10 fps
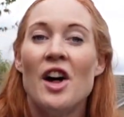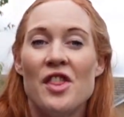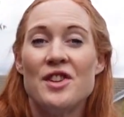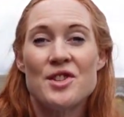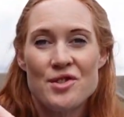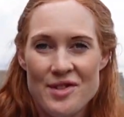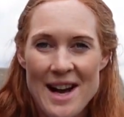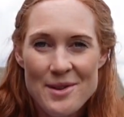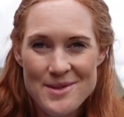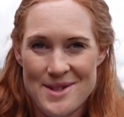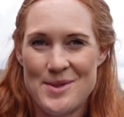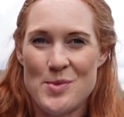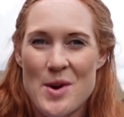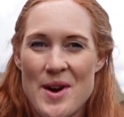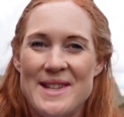The trousers
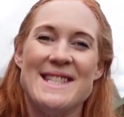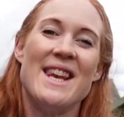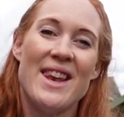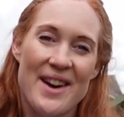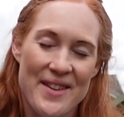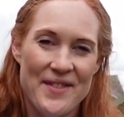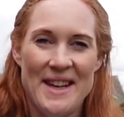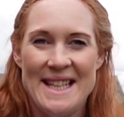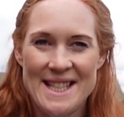were delightfully